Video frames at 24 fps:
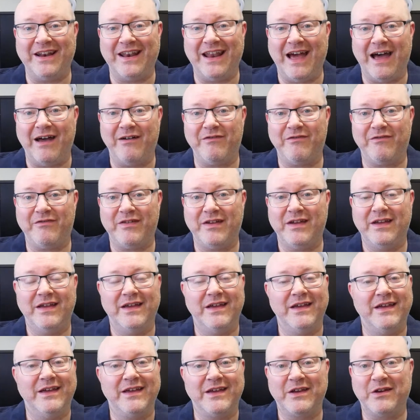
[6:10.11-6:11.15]
laugh,
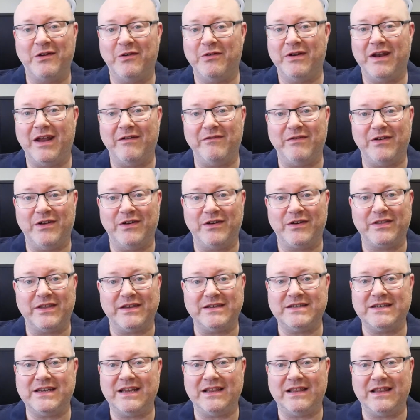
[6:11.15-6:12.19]
go and have a look. They're
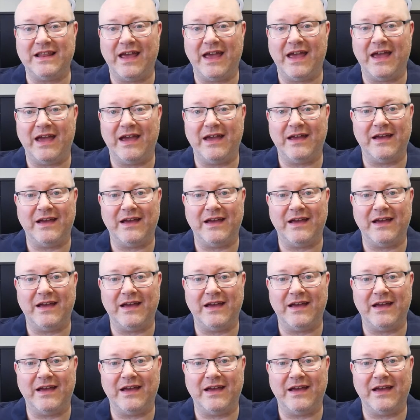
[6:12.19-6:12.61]
still there.